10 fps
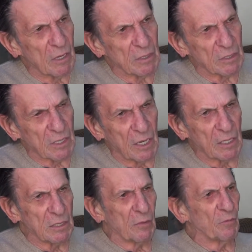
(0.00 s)
on the
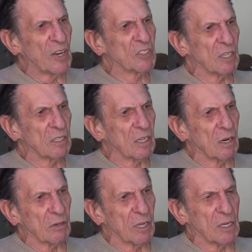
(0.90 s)
stage and they're facing the
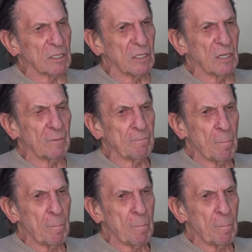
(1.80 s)
congregation.